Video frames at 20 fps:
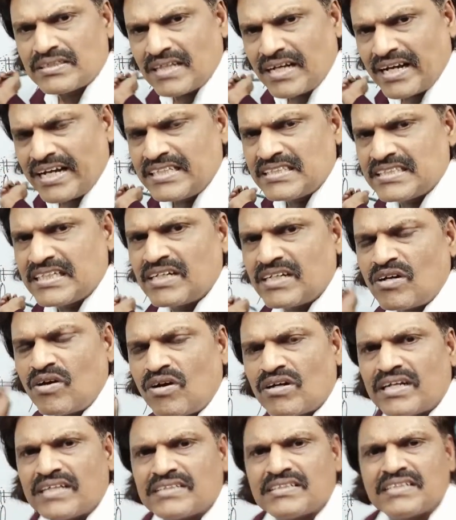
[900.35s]
the right side
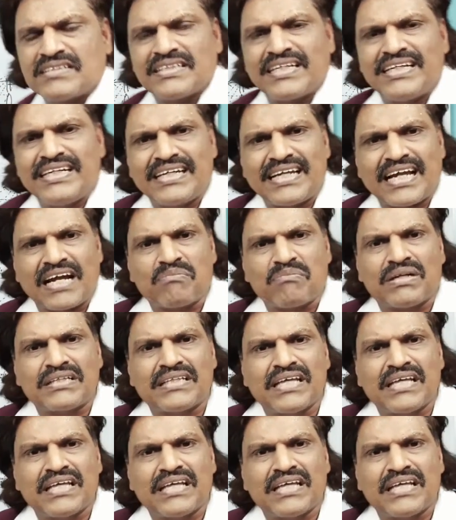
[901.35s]
cortex, is intact, but